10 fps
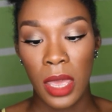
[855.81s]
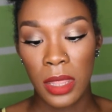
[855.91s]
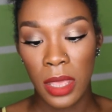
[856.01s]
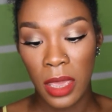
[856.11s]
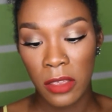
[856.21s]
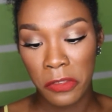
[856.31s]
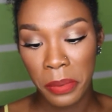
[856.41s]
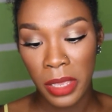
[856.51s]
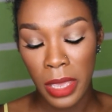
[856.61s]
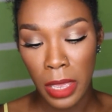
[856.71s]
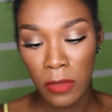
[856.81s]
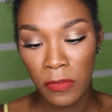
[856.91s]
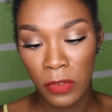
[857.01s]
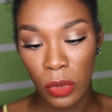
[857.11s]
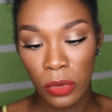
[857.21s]
and the
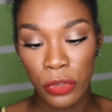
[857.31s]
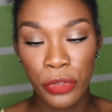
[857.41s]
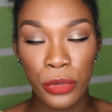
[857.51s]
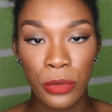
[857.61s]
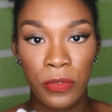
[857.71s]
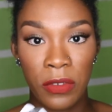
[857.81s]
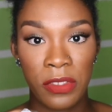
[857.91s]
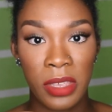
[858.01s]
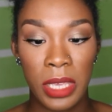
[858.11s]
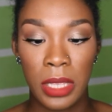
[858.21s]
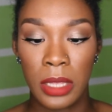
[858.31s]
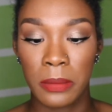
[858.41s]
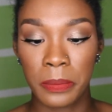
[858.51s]
SPF goes to 15.